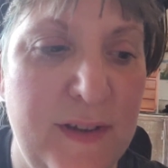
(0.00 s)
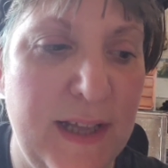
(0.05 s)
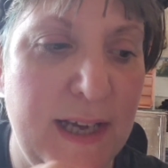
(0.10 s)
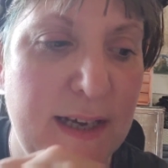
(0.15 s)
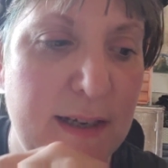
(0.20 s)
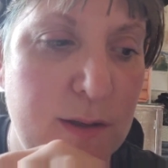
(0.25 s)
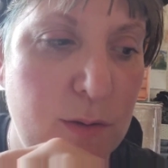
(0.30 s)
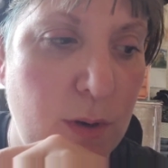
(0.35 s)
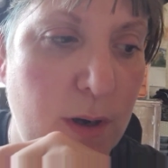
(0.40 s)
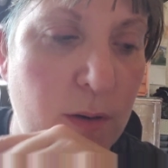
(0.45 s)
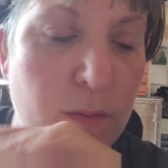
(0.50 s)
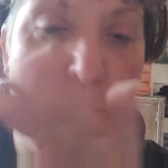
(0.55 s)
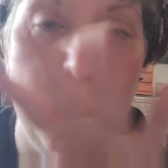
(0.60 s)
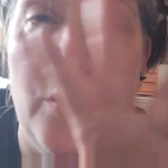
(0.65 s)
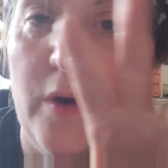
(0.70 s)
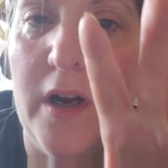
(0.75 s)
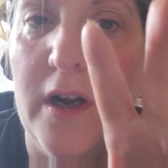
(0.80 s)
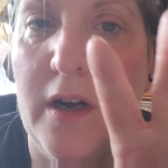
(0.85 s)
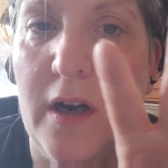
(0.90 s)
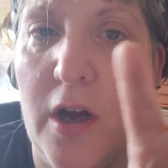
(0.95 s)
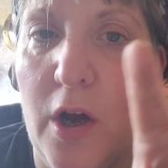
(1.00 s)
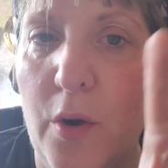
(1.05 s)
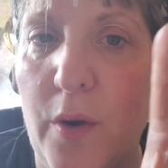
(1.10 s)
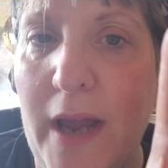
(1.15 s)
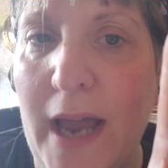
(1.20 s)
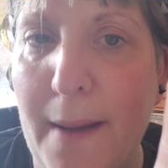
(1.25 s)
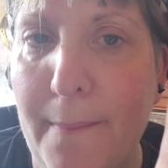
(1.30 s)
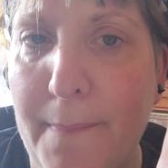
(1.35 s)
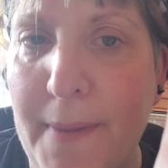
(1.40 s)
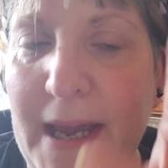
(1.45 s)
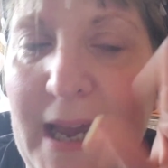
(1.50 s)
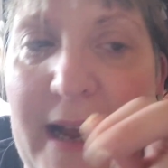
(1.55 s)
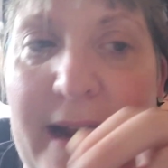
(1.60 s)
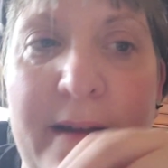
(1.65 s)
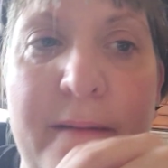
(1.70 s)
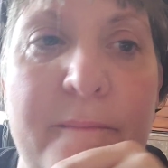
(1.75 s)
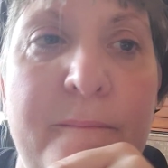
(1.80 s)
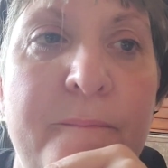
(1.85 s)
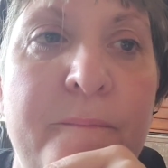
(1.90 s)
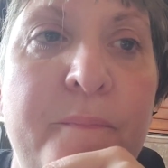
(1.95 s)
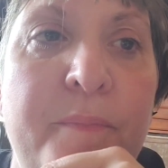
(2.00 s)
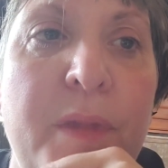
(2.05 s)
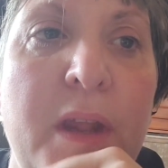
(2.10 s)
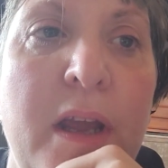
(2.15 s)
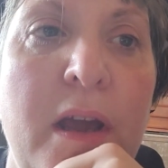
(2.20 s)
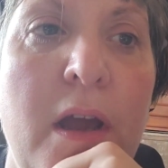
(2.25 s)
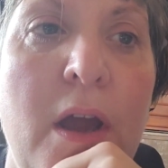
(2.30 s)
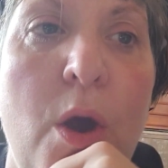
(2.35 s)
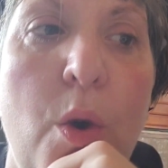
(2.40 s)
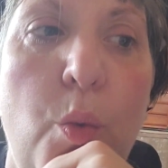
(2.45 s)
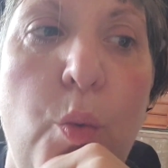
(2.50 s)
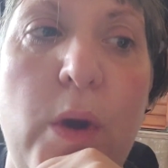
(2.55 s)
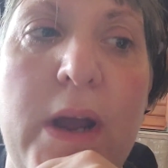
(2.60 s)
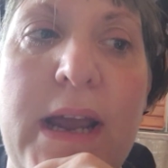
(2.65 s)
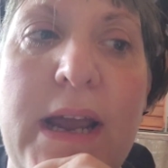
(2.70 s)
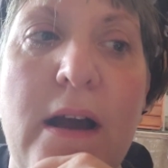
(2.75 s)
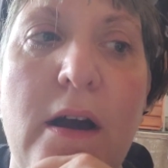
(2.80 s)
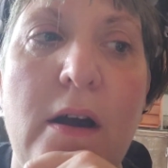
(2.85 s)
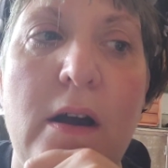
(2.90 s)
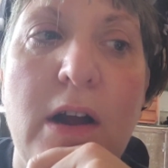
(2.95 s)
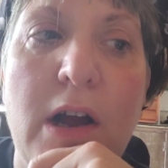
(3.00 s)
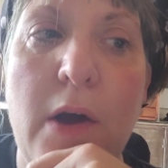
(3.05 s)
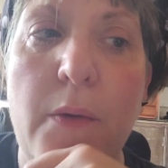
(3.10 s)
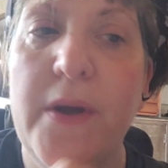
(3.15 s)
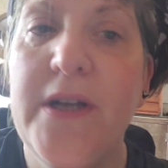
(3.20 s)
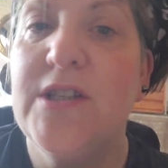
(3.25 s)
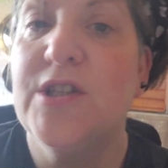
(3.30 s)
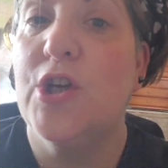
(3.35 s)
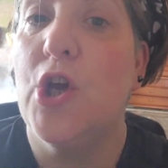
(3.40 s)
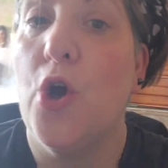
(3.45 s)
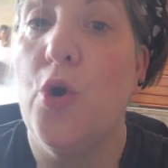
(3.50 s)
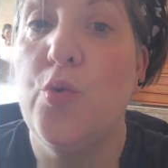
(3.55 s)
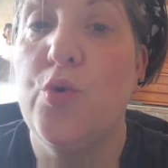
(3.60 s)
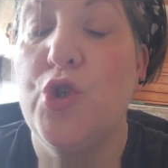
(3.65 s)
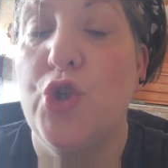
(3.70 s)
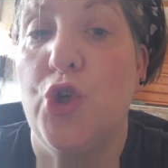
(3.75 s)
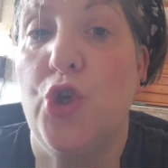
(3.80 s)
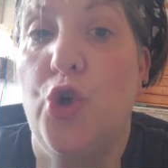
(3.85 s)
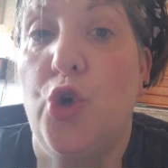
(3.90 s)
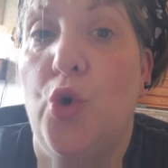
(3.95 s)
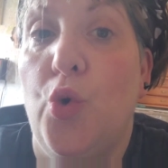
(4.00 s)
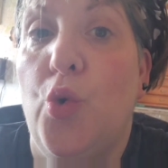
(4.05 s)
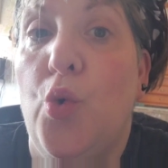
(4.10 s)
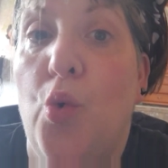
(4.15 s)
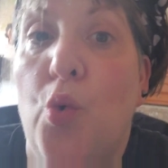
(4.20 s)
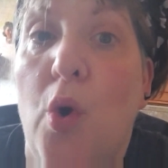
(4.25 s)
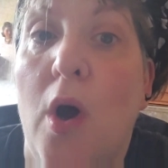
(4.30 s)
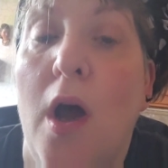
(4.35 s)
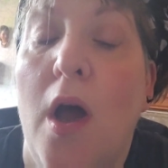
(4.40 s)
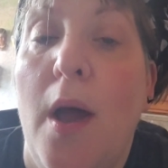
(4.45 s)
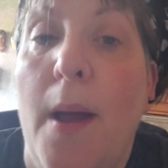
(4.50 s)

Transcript: that as well. We're going to go camping. We are going to go to